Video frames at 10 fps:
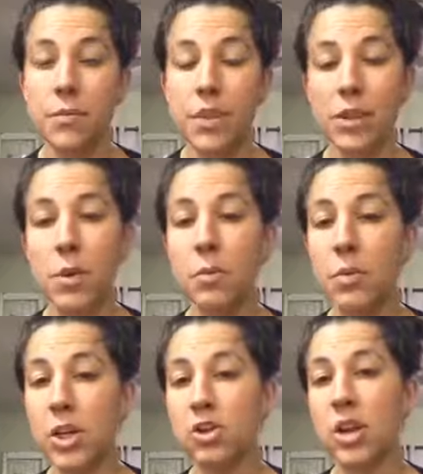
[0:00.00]
that's why
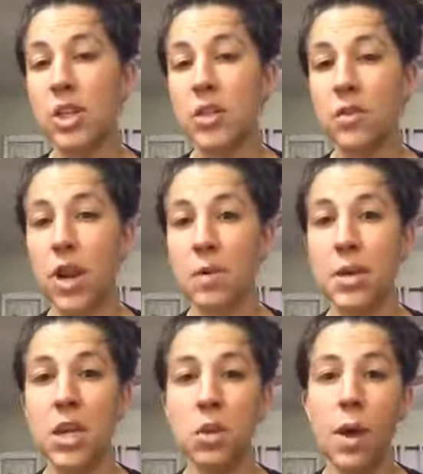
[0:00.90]
reintroductions for
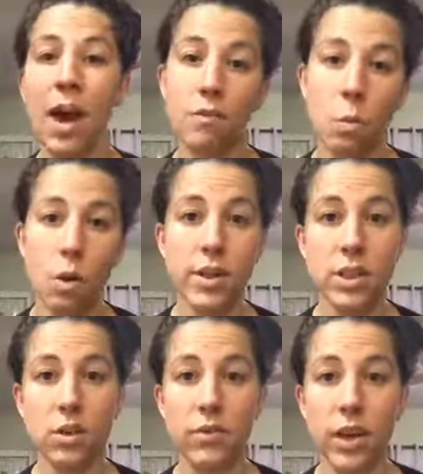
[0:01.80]
AIP, you have one
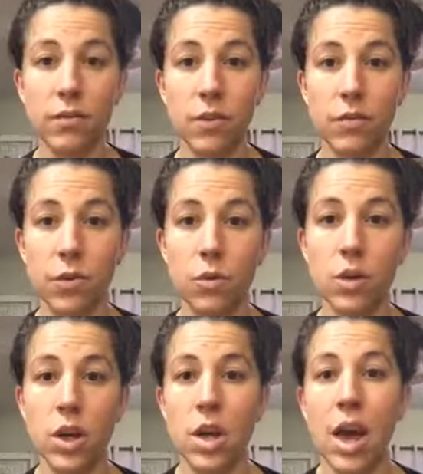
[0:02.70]
serving of the
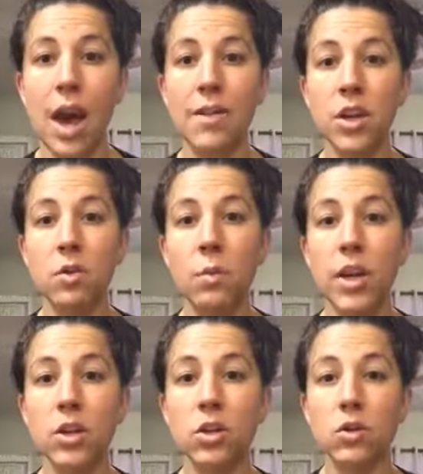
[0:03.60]
food and then you
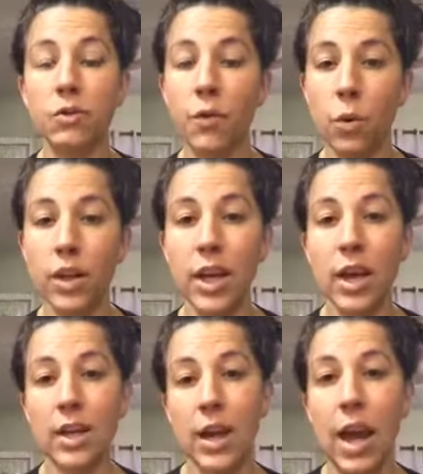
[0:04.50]
wait
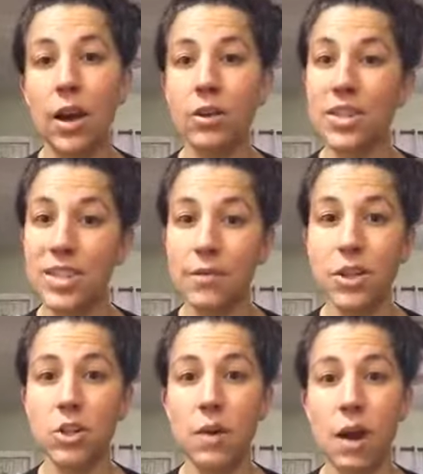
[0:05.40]
48 to
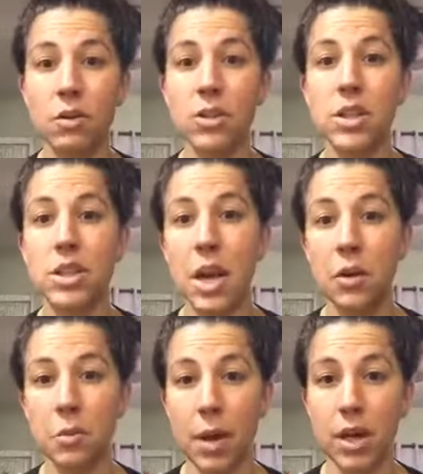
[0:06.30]
72 hours to see how
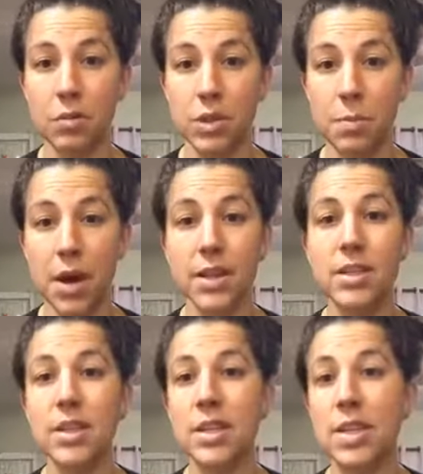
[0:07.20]
your body
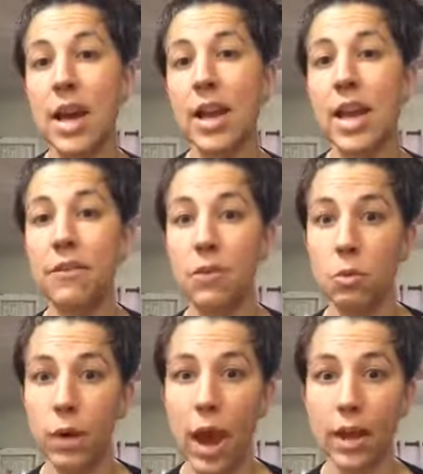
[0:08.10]
responds to decide if you
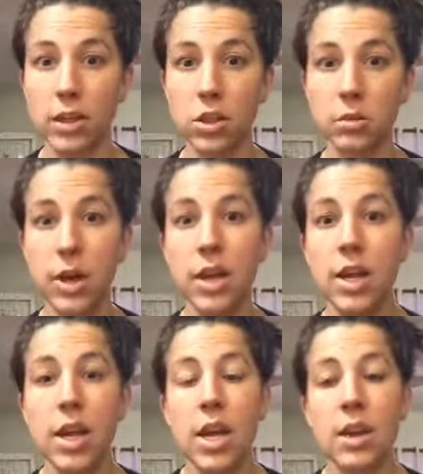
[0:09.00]
reacted to it.
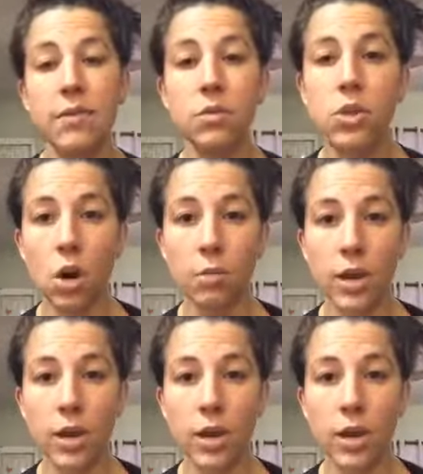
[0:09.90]
If you don't